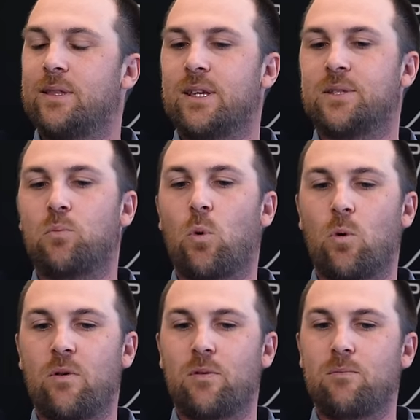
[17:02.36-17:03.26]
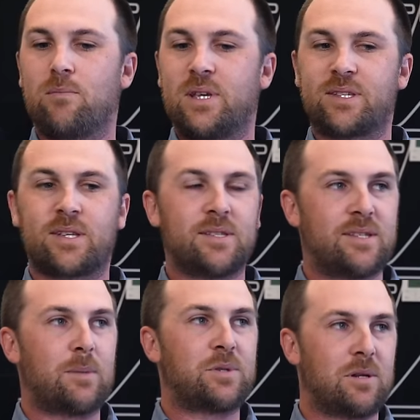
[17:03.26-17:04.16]
there's more of a
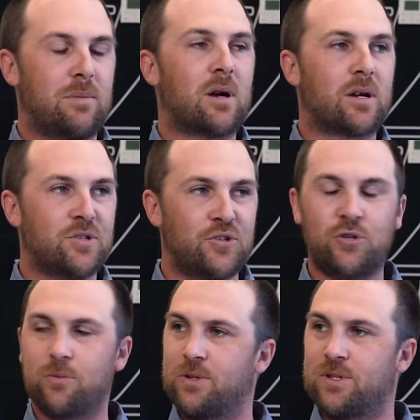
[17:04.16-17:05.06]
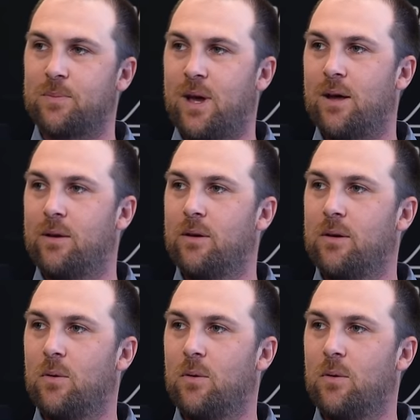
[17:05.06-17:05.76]
misconception among consumers about